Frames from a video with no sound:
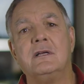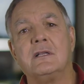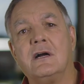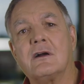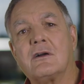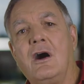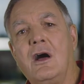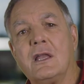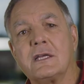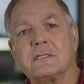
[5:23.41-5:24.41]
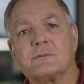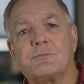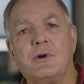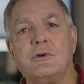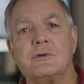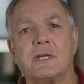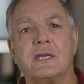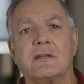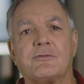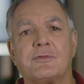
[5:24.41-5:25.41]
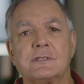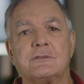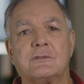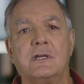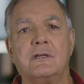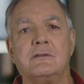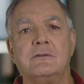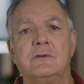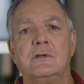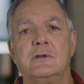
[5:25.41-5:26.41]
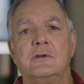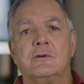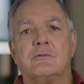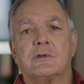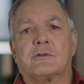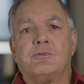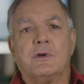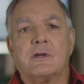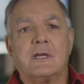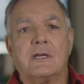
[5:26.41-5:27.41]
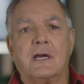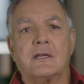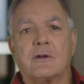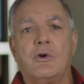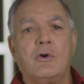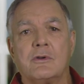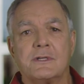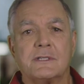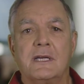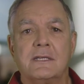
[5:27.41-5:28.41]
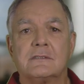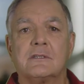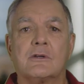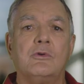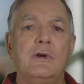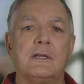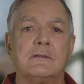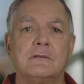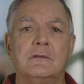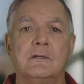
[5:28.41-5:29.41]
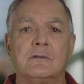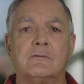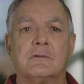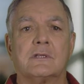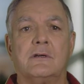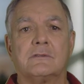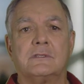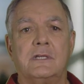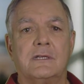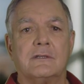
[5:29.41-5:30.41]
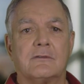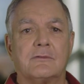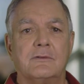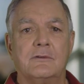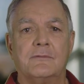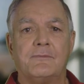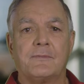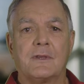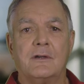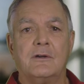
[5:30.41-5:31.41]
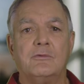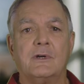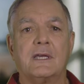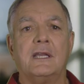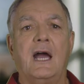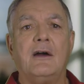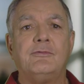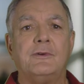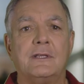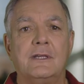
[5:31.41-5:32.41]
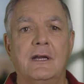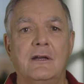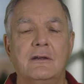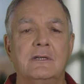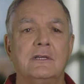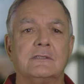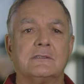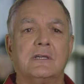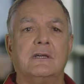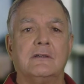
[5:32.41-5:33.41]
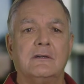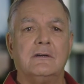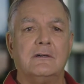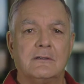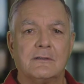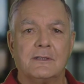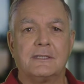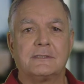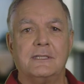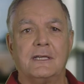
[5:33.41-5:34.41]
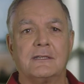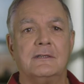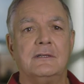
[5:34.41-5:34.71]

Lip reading: The alcoholic is prone to get frustrated with working at a goal and tends to quit without seeing it through. We'll get halfway there, say, oh, that's it.